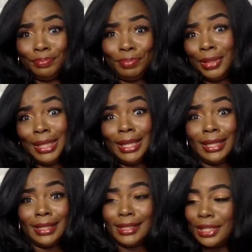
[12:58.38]

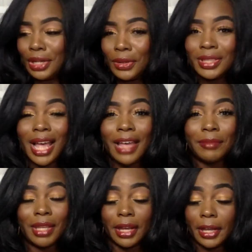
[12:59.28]
Please, you know,
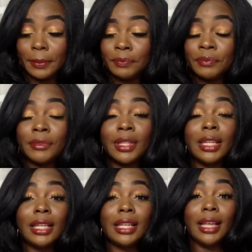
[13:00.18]
sign me up.
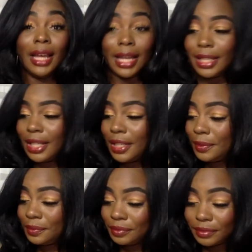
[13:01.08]

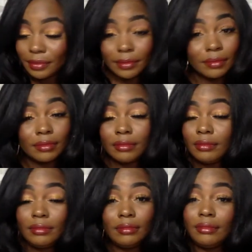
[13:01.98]
Honey,
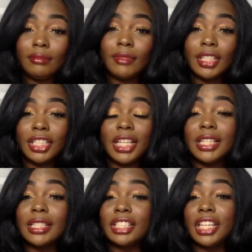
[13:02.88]
she
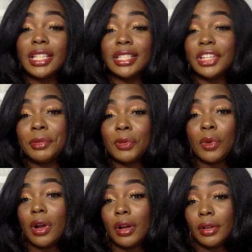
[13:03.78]
didn't she steer me
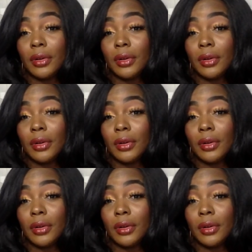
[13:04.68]
wrong